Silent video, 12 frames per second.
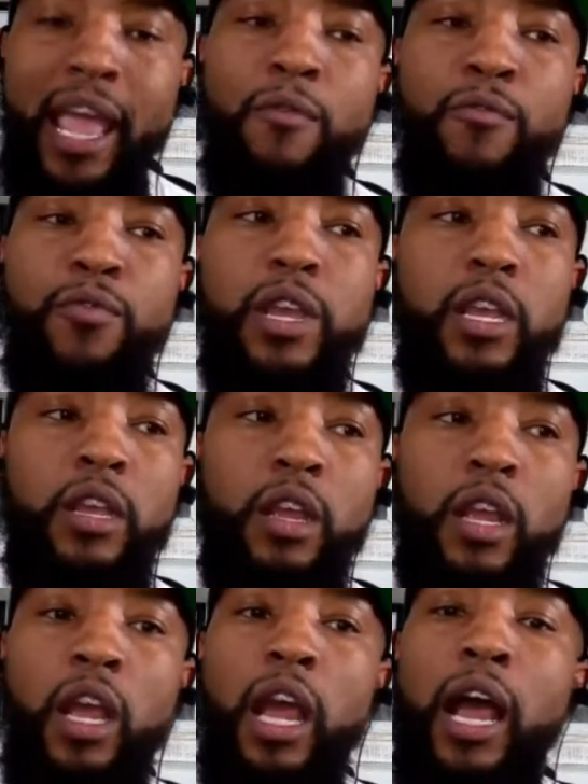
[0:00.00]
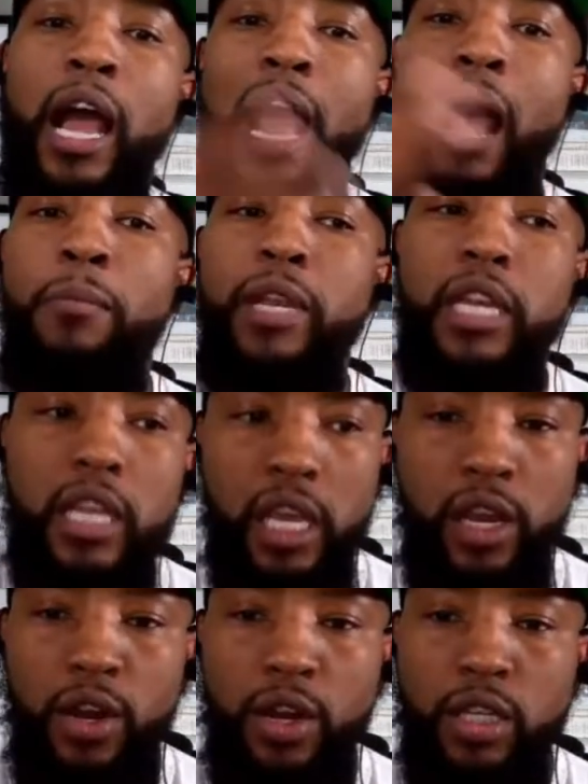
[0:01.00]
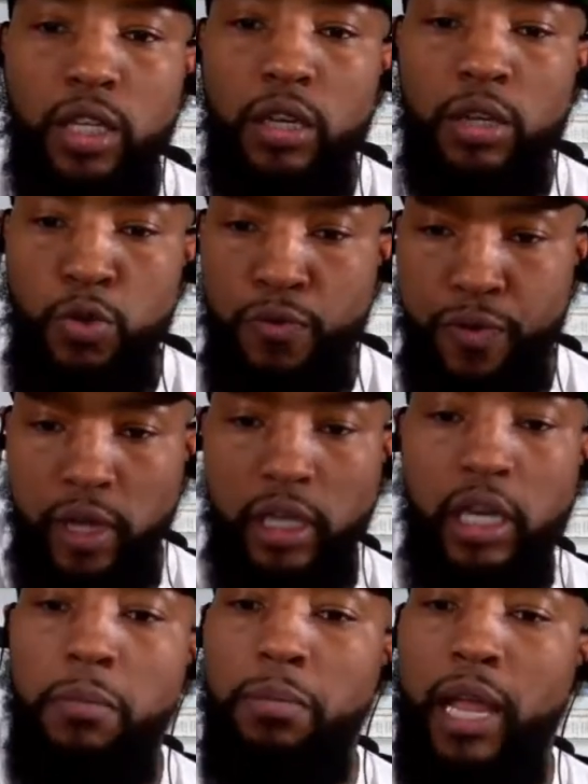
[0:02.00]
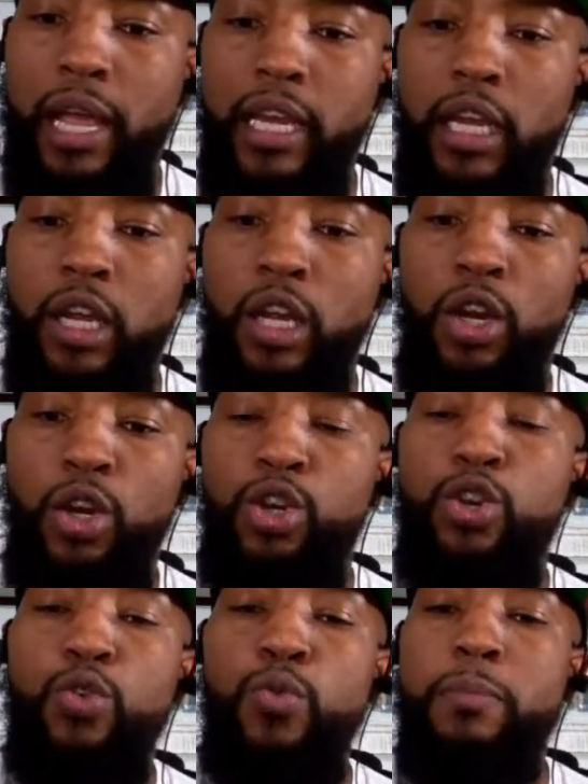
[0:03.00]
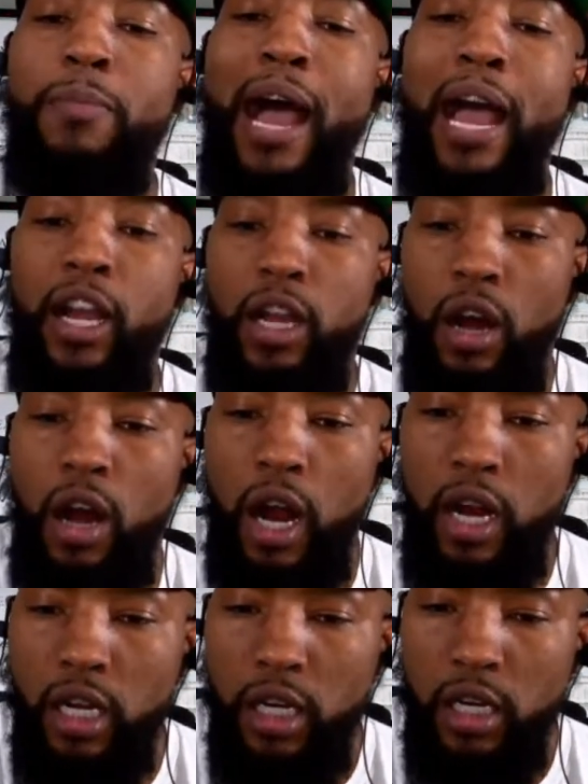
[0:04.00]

Every how many years, you fill in the blank, do we buy a car?